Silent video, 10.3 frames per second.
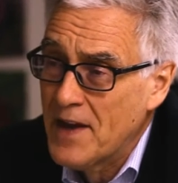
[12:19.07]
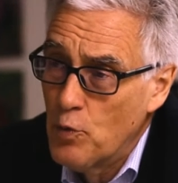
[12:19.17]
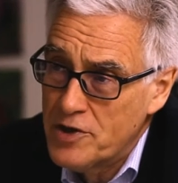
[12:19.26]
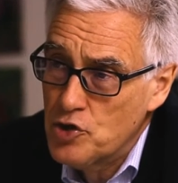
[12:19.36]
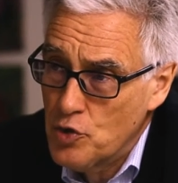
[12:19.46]

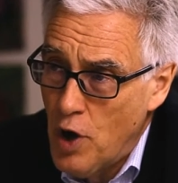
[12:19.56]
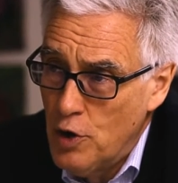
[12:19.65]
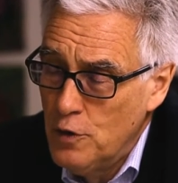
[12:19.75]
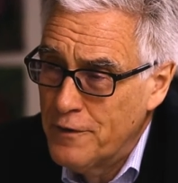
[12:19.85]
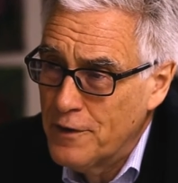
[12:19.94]
which
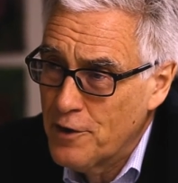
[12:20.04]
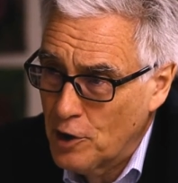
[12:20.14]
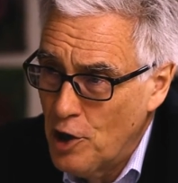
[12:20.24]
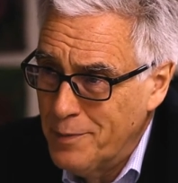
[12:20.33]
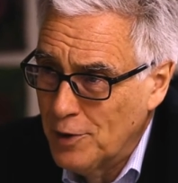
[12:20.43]
drove the
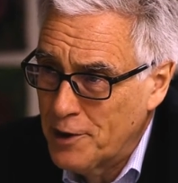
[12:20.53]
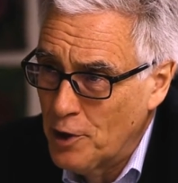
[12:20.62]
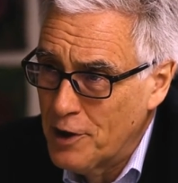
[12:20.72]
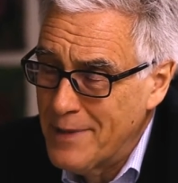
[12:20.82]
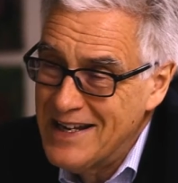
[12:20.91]
global
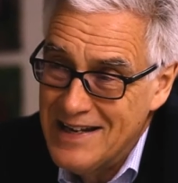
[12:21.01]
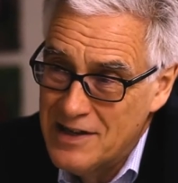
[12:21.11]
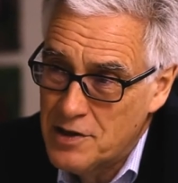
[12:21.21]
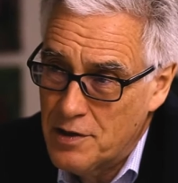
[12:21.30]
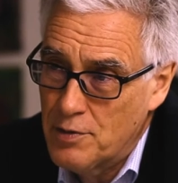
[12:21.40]
economy
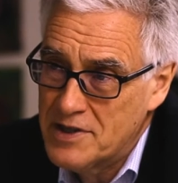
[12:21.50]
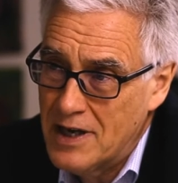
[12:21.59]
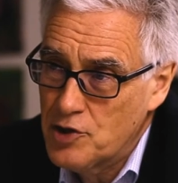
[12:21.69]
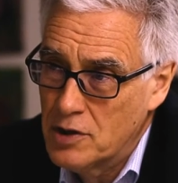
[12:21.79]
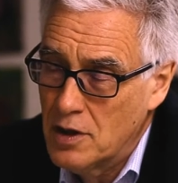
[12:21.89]
into the
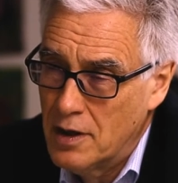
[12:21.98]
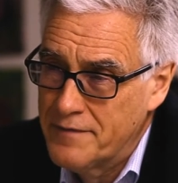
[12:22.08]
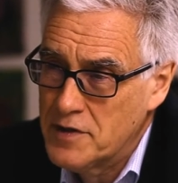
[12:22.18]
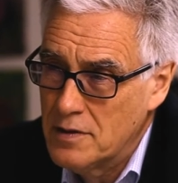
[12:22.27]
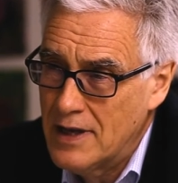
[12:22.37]
recession
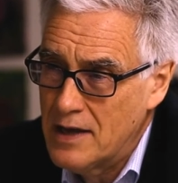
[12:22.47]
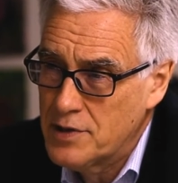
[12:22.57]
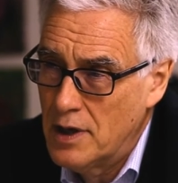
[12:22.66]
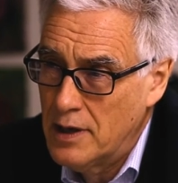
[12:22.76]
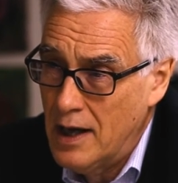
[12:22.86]
of
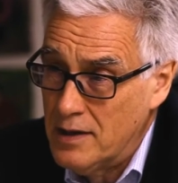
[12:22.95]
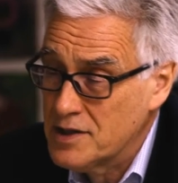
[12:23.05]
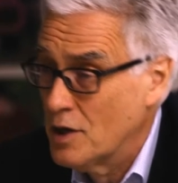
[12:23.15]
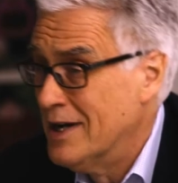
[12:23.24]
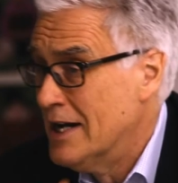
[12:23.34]
2009.
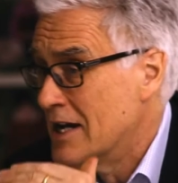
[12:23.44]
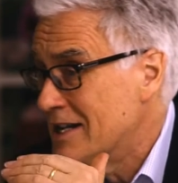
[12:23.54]
So,